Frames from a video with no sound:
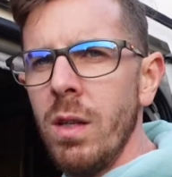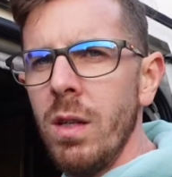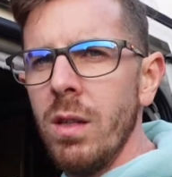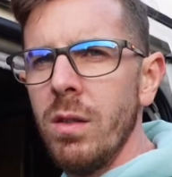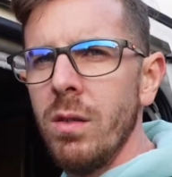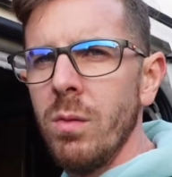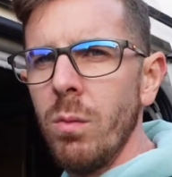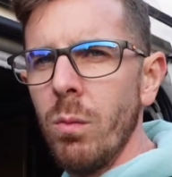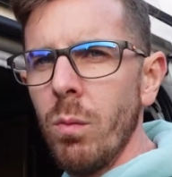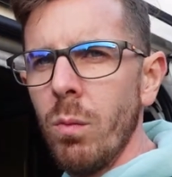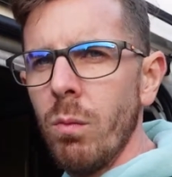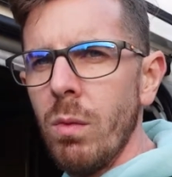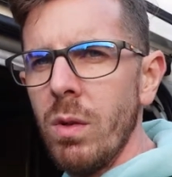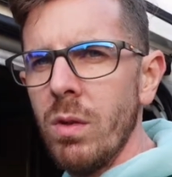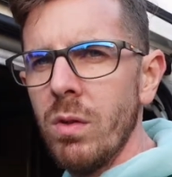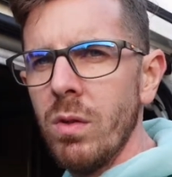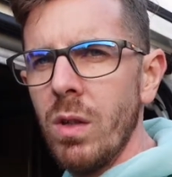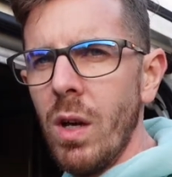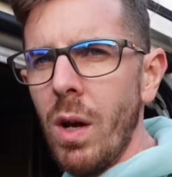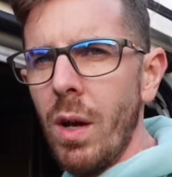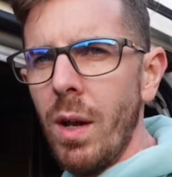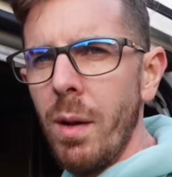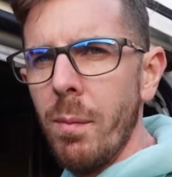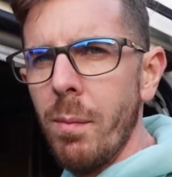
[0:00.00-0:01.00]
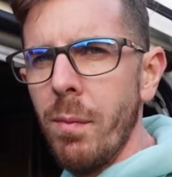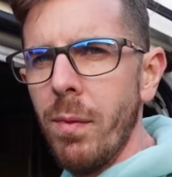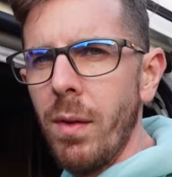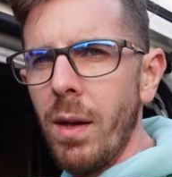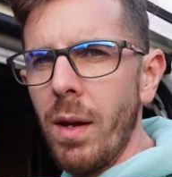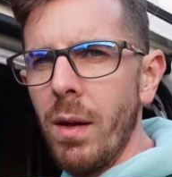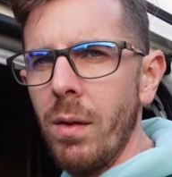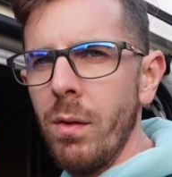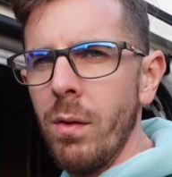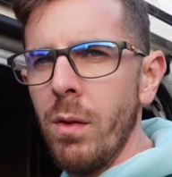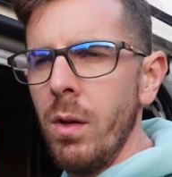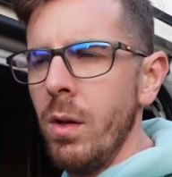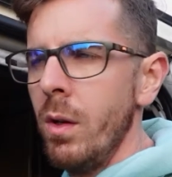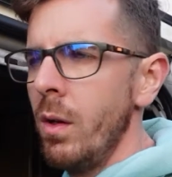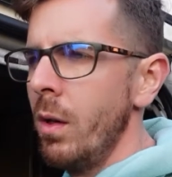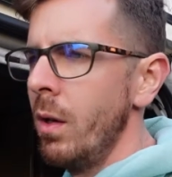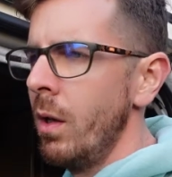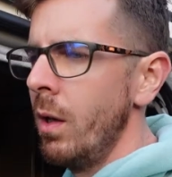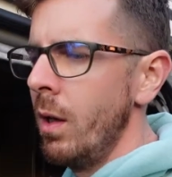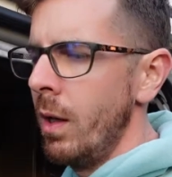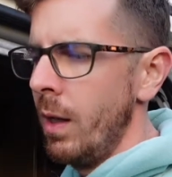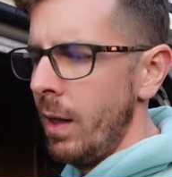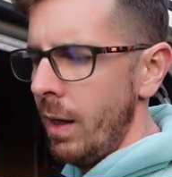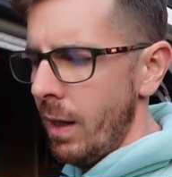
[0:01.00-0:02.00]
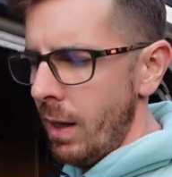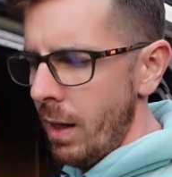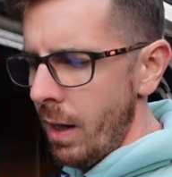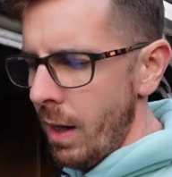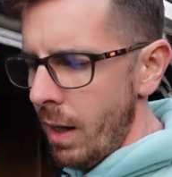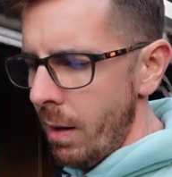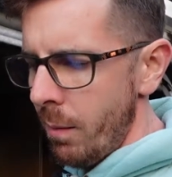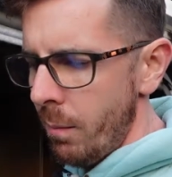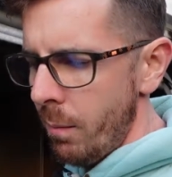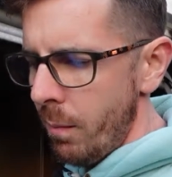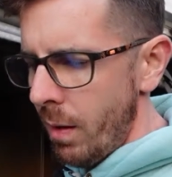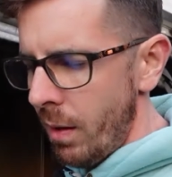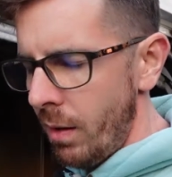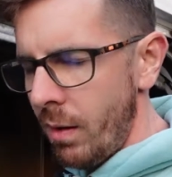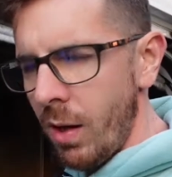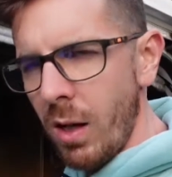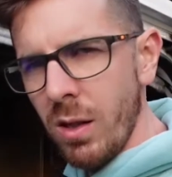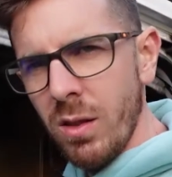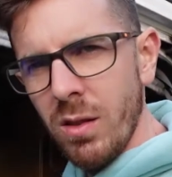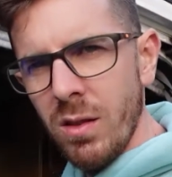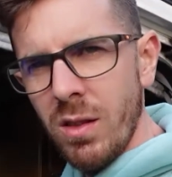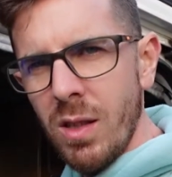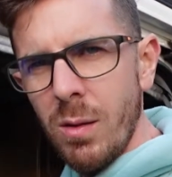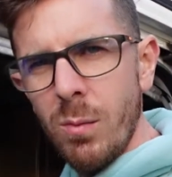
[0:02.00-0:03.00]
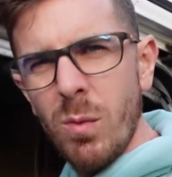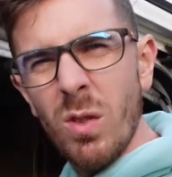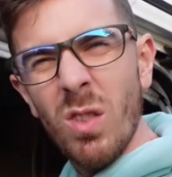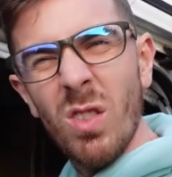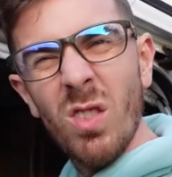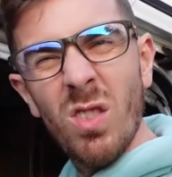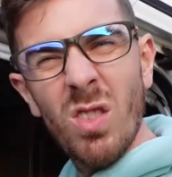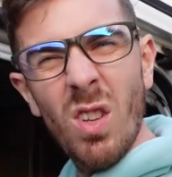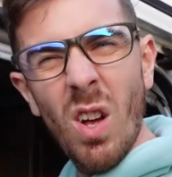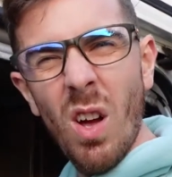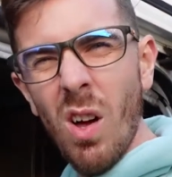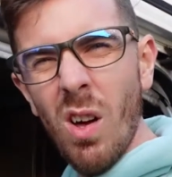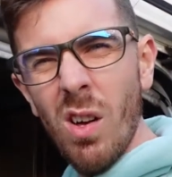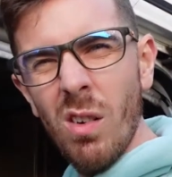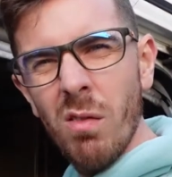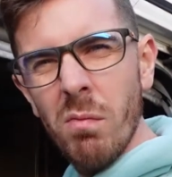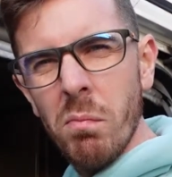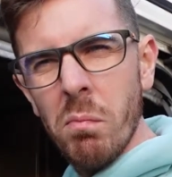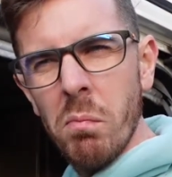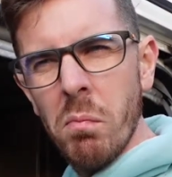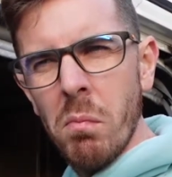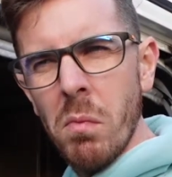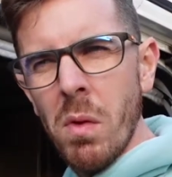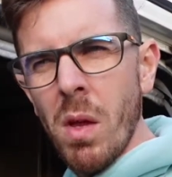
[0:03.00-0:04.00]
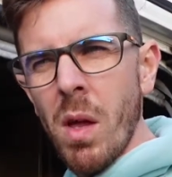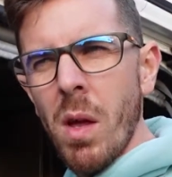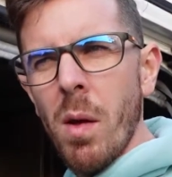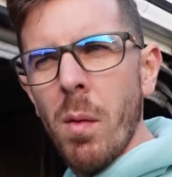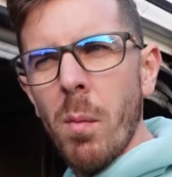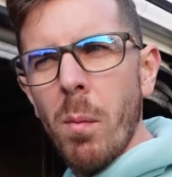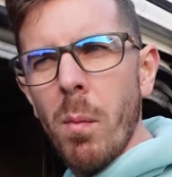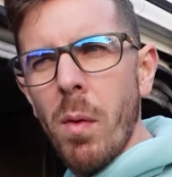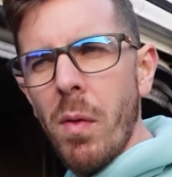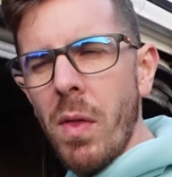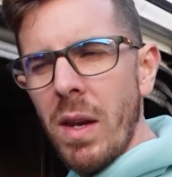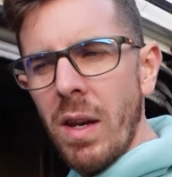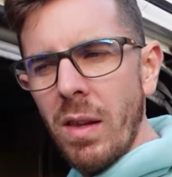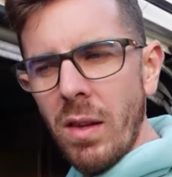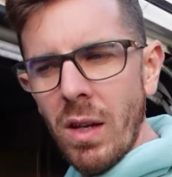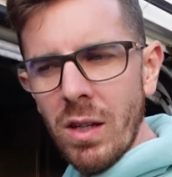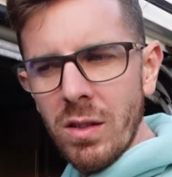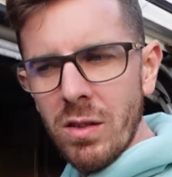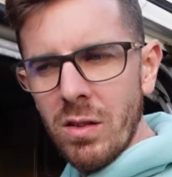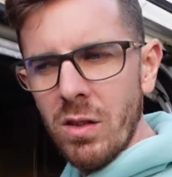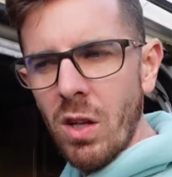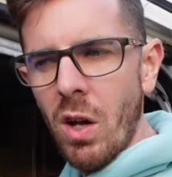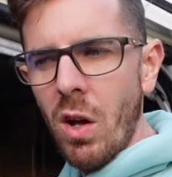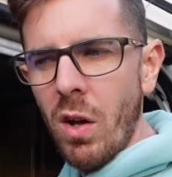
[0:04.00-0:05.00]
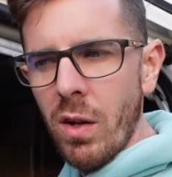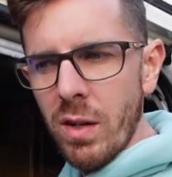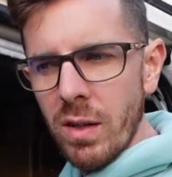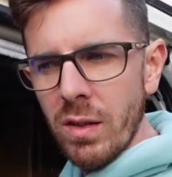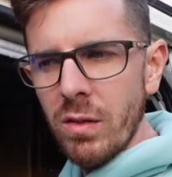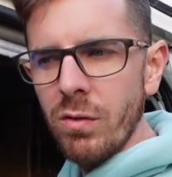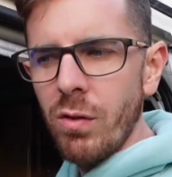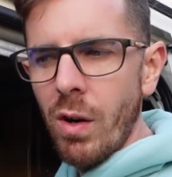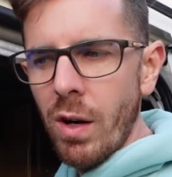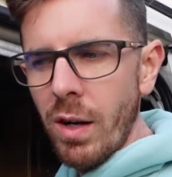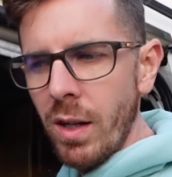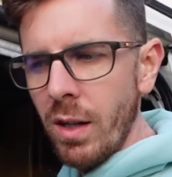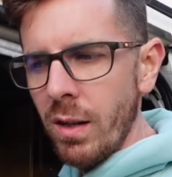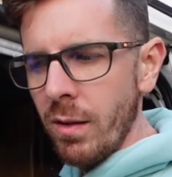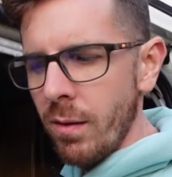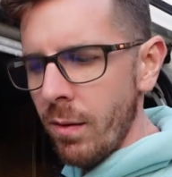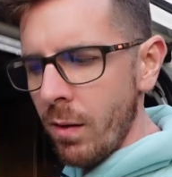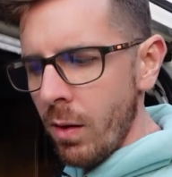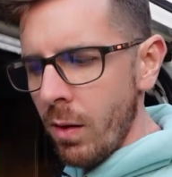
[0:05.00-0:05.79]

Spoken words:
isn't going up and down. It doesn't seem to start, but then it does start and it's running.